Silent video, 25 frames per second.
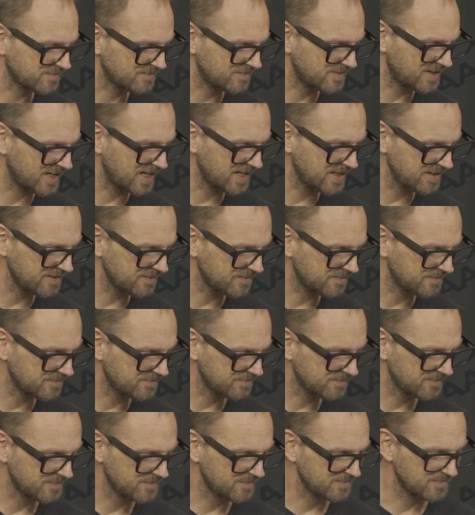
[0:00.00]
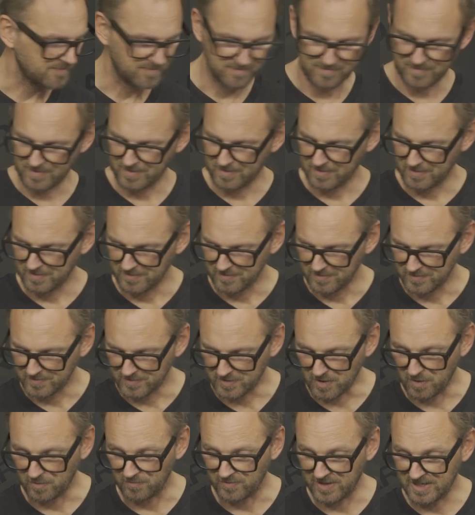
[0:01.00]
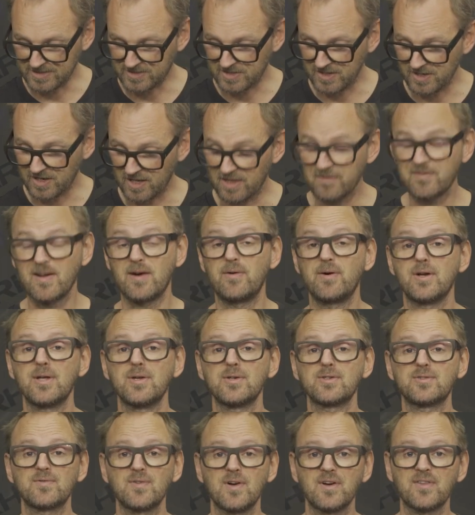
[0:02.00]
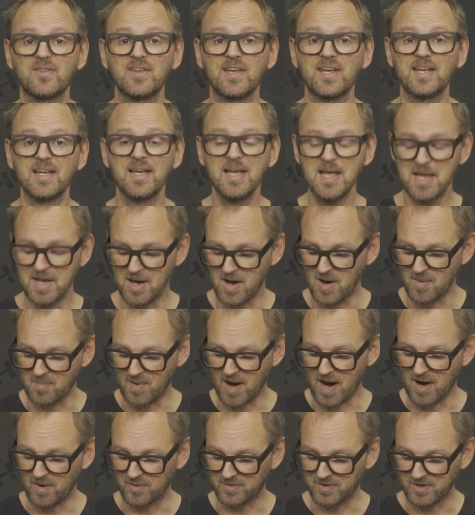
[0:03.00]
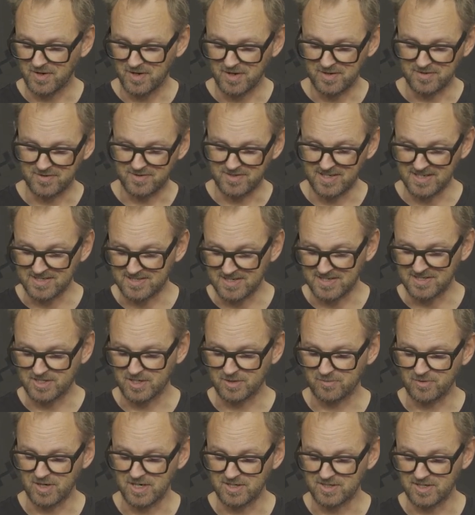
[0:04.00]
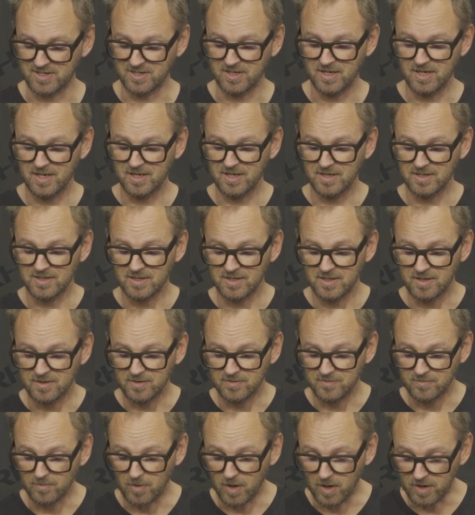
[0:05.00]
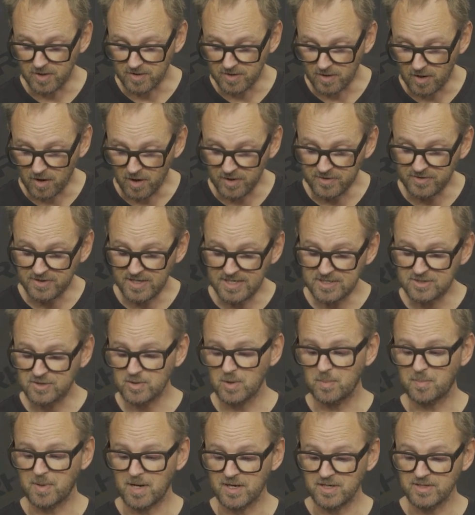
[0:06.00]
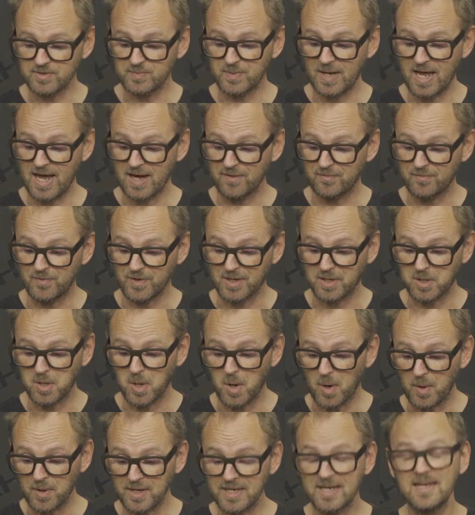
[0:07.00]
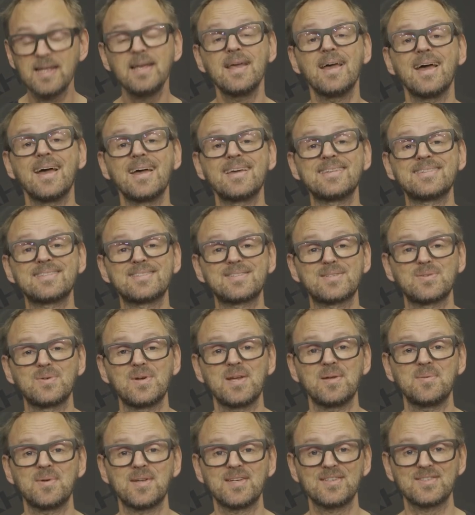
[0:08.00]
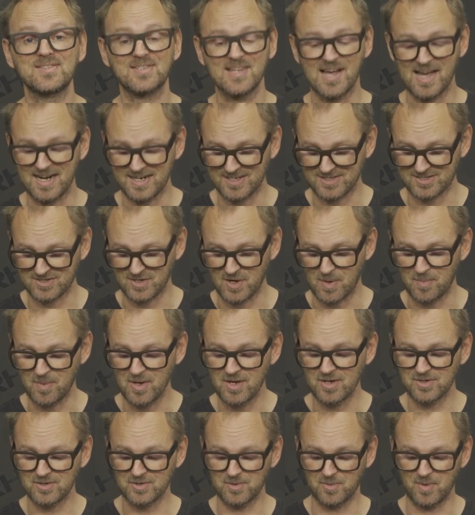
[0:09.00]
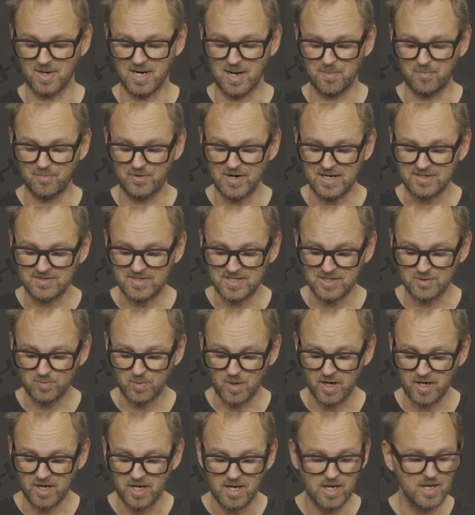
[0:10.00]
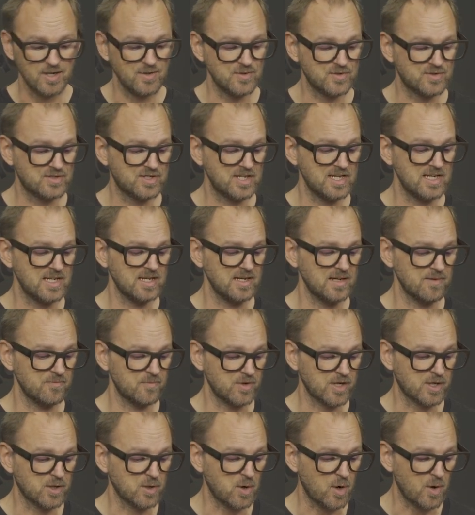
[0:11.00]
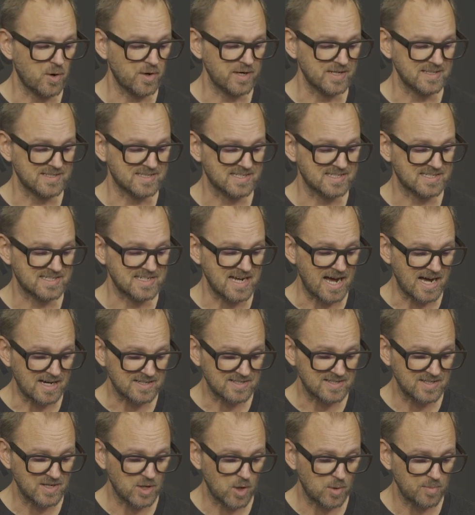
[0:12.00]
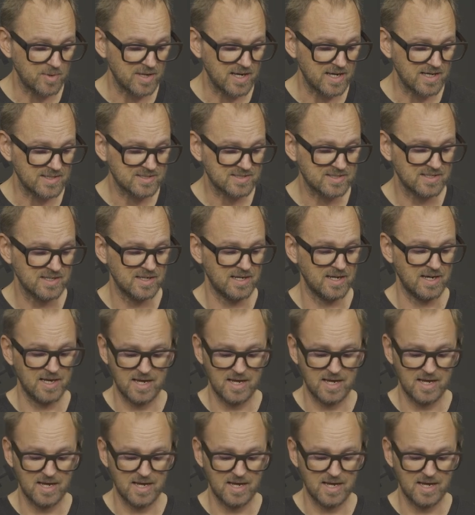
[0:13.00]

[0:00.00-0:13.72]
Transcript: right? So that's another very useful thing about this integration. On these two buttons, we have recording and streaming start and stop. So when I press this one, you see recording starts in OBS,